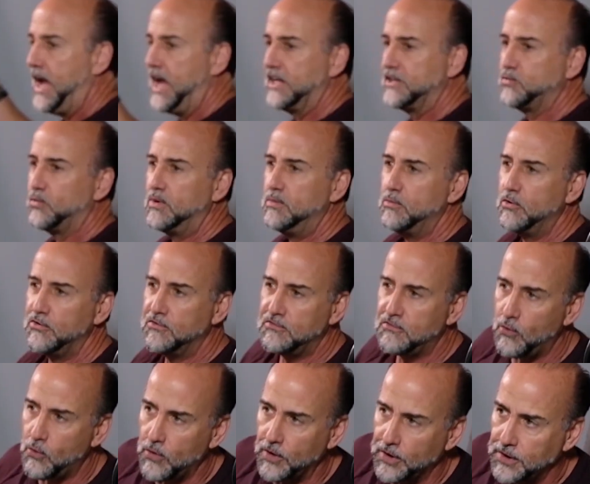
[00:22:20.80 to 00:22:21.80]
as we move
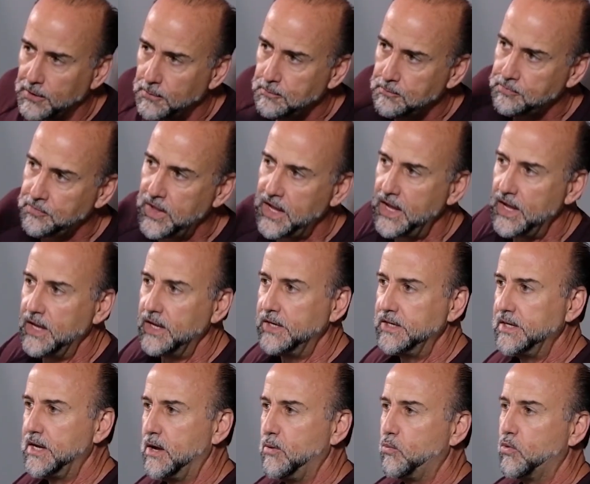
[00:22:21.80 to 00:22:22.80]
forward.
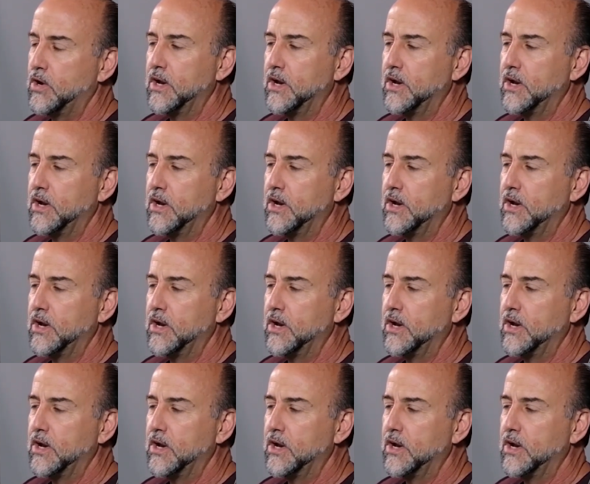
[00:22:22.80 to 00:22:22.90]
And uh,